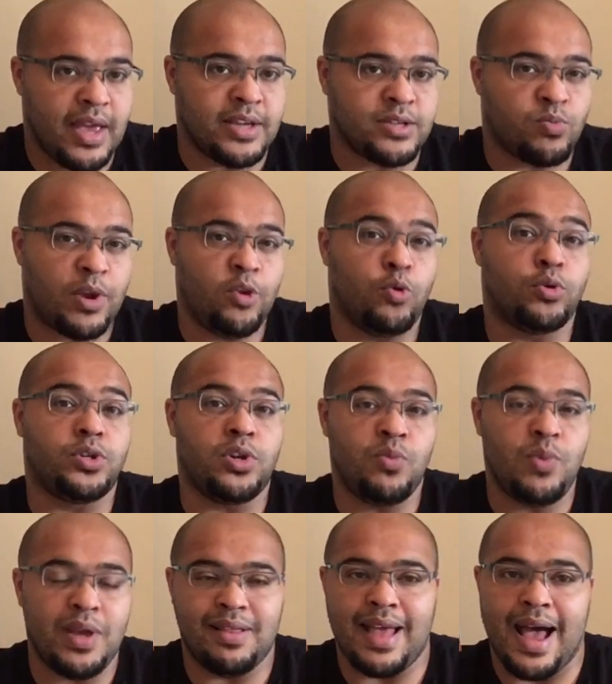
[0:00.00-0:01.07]
is when you're
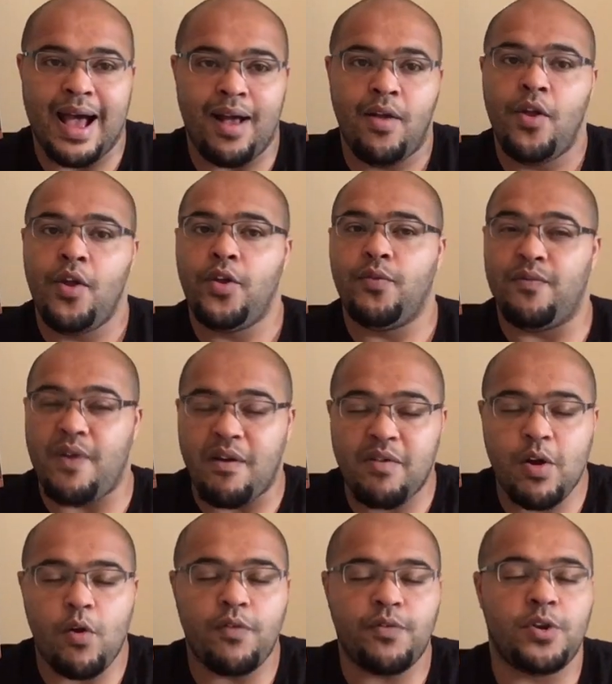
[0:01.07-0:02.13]
doing that
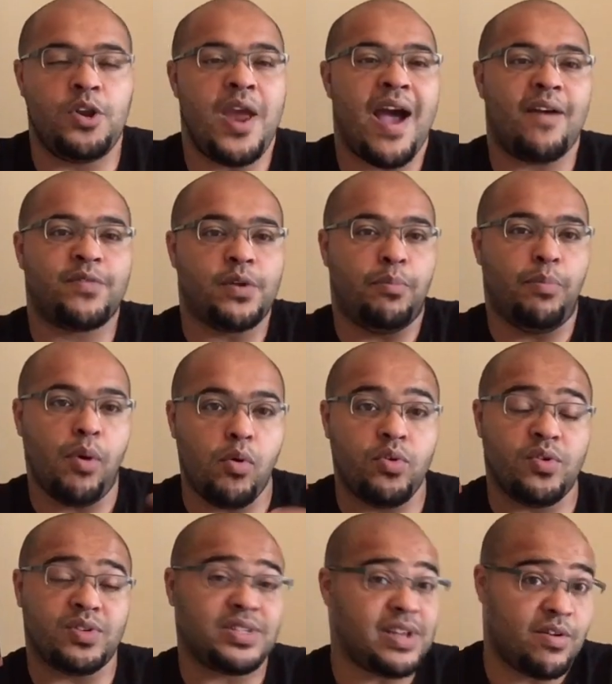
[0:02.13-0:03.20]
very often you have to pull
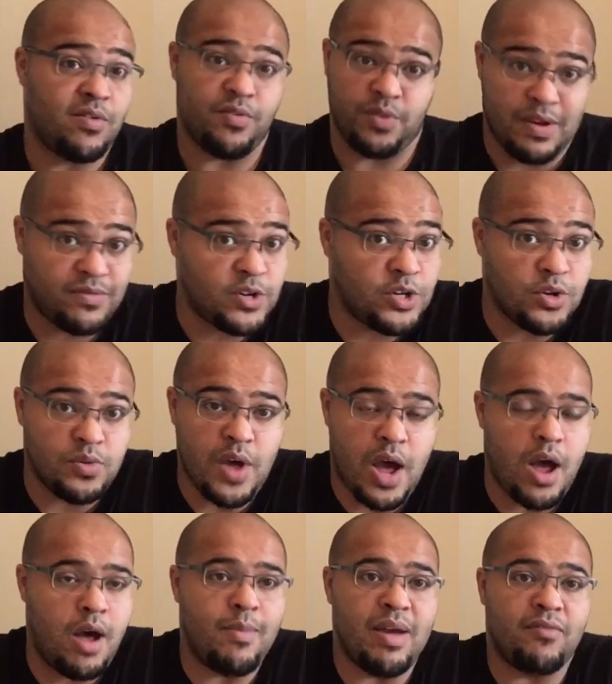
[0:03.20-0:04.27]
yourself you have to do the
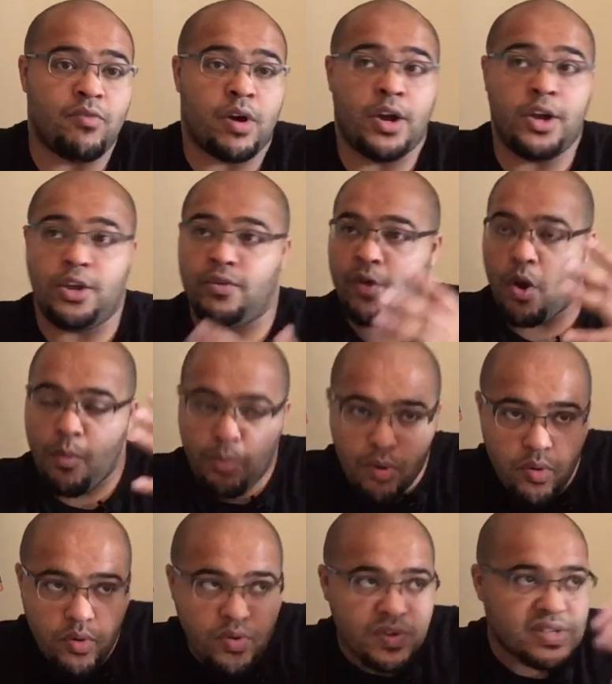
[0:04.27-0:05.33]
hermit right you've got to
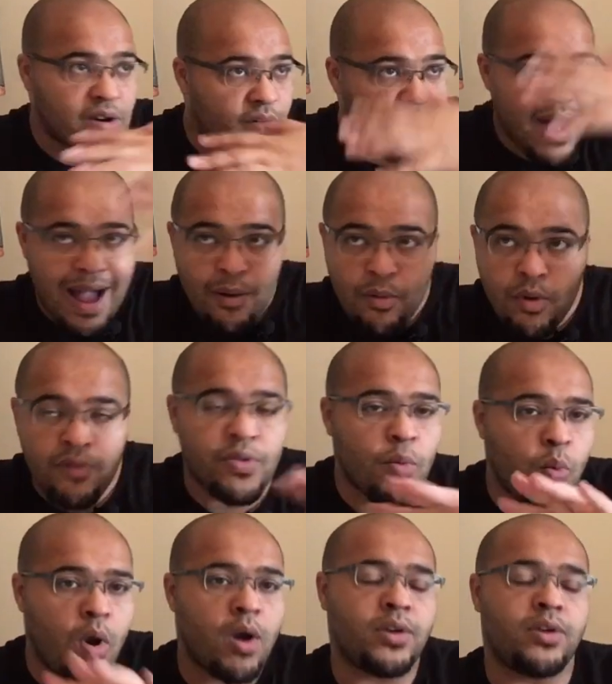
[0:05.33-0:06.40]
pull yourself out of the
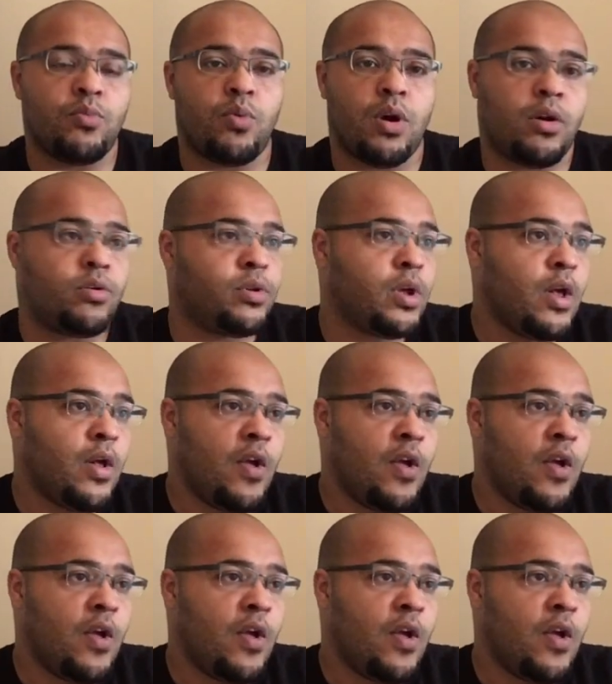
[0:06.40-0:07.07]
wider world